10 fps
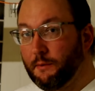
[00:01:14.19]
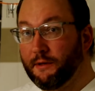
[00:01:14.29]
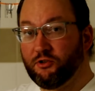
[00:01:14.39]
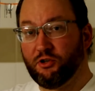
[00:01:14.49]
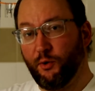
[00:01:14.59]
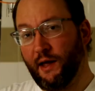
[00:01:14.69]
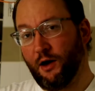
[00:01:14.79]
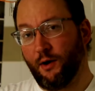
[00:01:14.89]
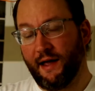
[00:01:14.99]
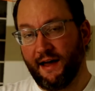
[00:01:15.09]
I'm gonna show you
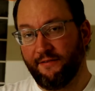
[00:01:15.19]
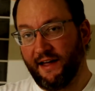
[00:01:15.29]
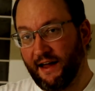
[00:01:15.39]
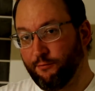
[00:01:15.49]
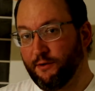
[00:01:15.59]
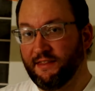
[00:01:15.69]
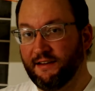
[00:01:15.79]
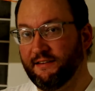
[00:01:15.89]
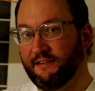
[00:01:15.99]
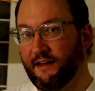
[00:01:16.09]
how I have
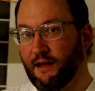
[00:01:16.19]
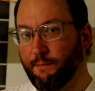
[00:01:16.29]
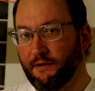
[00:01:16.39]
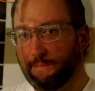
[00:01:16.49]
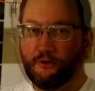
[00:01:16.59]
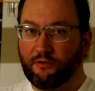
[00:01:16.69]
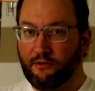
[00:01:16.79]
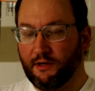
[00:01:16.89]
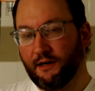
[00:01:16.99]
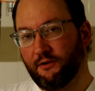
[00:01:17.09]
everything set up so that
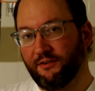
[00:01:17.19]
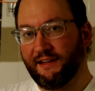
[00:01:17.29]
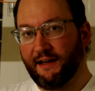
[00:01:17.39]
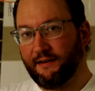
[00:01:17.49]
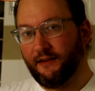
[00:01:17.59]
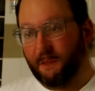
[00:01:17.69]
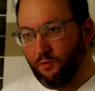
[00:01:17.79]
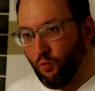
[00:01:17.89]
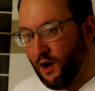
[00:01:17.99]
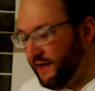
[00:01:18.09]
you can understand
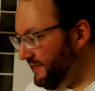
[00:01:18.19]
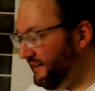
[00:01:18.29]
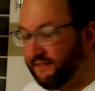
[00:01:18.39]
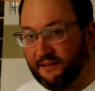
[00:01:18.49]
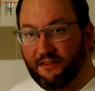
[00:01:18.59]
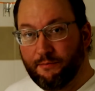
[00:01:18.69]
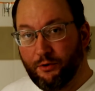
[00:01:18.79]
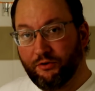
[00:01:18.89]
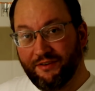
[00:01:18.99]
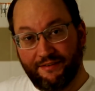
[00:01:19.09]
why this is the
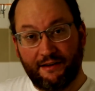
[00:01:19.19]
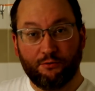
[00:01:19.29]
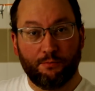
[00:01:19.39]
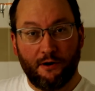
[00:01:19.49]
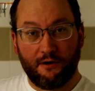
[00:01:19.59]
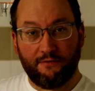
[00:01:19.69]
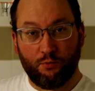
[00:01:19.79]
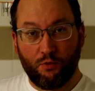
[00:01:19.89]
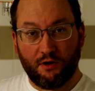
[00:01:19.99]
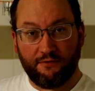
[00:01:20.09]
most central part of the
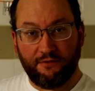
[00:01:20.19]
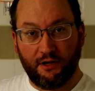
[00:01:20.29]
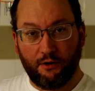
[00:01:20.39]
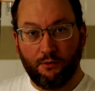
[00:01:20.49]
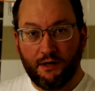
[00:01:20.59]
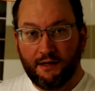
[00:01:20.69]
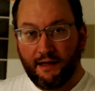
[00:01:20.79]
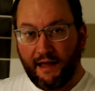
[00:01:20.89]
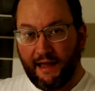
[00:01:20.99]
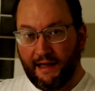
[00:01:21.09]
workflow
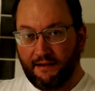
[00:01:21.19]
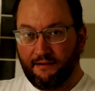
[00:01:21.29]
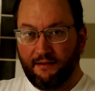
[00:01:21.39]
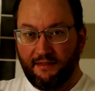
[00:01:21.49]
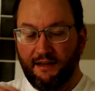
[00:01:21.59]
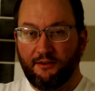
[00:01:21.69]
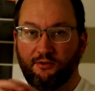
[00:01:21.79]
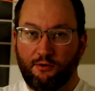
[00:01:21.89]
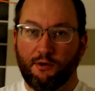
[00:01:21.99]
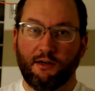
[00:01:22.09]
and things
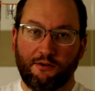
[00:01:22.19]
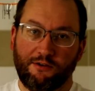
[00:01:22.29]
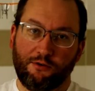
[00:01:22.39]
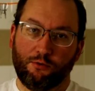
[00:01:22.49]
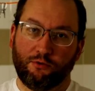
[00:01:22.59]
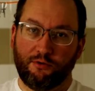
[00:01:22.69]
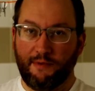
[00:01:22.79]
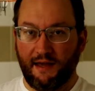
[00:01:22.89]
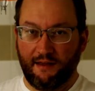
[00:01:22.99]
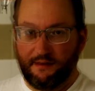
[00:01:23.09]
you can do to
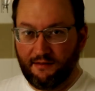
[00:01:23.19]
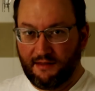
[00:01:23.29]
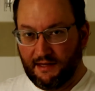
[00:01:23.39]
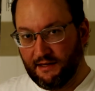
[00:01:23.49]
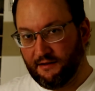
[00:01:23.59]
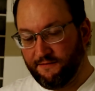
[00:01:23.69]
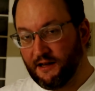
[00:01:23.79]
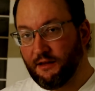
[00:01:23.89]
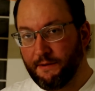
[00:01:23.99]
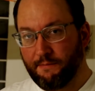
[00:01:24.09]
make the
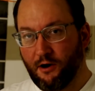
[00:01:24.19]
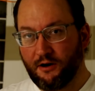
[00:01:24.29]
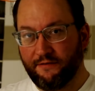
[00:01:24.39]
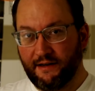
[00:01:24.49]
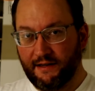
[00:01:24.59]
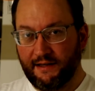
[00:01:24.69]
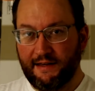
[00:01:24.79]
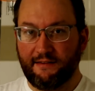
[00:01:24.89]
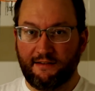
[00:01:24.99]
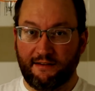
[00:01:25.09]
developing part of it
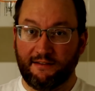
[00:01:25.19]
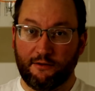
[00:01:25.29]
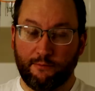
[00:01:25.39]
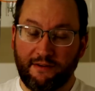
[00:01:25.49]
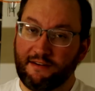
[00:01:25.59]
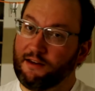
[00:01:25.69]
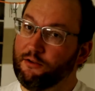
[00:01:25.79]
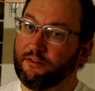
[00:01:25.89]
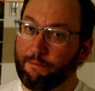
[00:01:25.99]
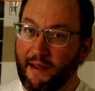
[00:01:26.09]
easiest. Now the reason I
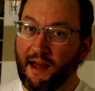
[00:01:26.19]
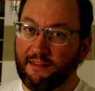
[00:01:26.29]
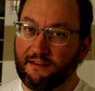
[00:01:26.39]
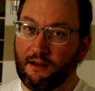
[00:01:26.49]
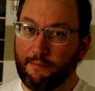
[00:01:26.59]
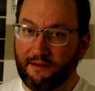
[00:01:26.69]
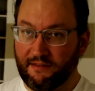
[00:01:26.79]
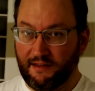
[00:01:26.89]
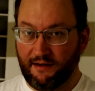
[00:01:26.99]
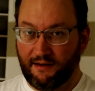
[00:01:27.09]
use the bathtub is
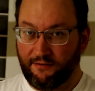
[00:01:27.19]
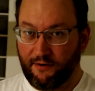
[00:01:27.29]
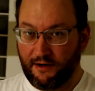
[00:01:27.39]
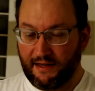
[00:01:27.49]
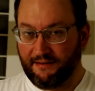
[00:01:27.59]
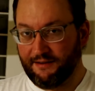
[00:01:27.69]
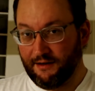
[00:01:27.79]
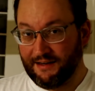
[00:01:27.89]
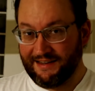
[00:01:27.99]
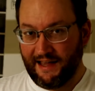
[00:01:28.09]
that it's very easy to
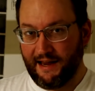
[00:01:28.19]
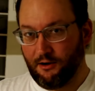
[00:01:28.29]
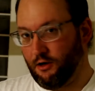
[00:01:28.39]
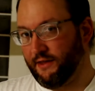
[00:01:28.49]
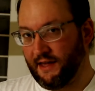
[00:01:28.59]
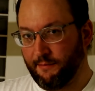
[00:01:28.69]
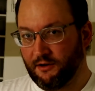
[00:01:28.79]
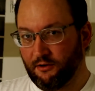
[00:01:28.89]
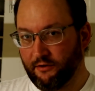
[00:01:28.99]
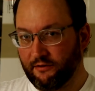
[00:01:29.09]
contain all the
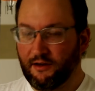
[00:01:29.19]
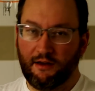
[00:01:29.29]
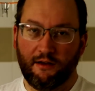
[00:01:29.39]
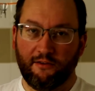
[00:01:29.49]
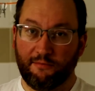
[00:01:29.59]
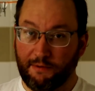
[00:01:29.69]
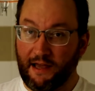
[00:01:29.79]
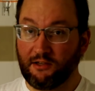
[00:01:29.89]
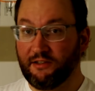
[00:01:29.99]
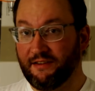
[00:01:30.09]
chemicals.
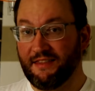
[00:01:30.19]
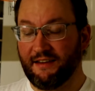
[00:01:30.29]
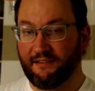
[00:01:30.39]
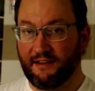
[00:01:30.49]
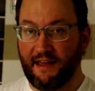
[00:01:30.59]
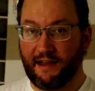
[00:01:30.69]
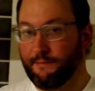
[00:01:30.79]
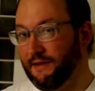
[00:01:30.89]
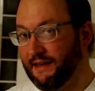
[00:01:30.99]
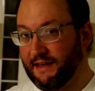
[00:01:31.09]
Splashes and things like that
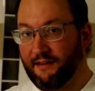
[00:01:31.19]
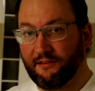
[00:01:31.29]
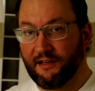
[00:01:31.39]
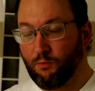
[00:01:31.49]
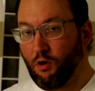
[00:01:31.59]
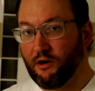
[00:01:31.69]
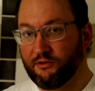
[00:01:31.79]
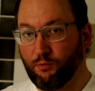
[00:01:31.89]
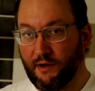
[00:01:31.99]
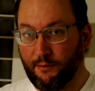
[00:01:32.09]
can be easily
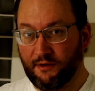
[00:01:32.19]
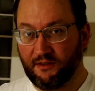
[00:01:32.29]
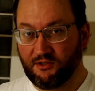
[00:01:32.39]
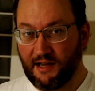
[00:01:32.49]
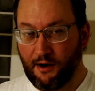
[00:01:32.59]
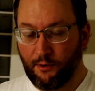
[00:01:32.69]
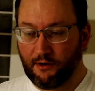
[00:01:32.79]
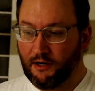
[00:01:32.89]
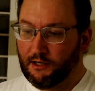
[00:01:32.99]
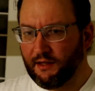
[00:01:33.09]
washed away with the
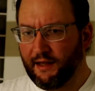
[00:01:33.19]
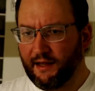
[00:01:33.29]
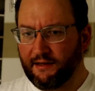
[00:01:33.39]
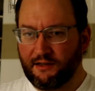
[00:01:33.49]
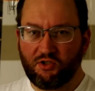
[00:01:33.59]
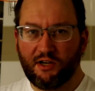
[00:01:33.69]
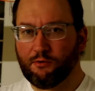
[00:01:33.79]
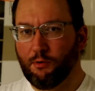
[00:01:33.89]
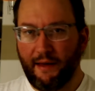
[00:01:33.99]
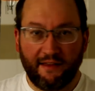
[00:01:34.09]
shower. And in
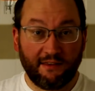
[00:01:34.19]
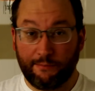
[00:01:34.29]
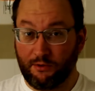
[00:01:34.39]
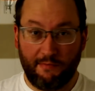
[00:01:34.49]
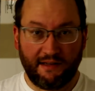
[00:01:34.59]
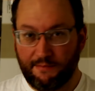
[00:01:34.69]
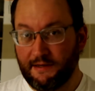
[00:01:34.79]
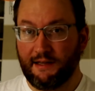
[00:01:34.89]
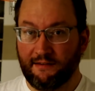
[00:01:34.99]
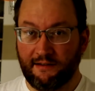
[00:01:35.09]
general, bathtubs are meant to
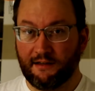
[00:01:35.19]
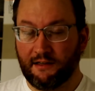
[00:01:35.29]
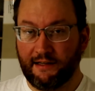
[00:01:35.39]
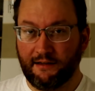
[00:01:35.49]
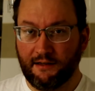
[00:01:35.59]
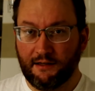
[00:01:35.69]
be easy to clean.